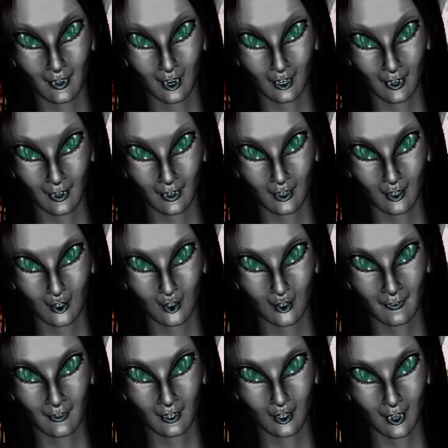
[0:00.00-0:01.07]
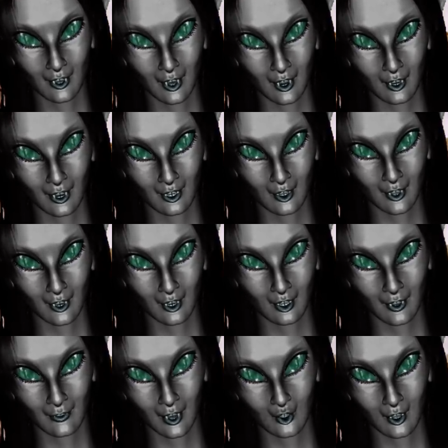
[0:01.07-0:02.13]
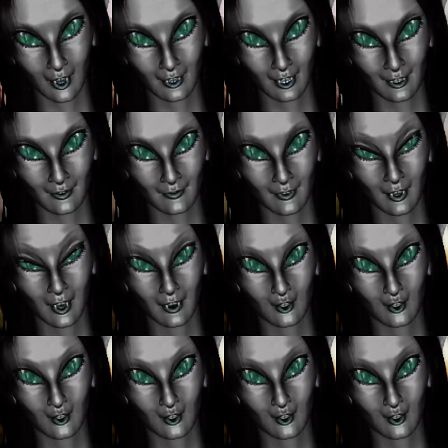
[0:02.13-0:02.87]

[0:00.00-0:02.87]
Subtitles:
a government with three discrete divisions,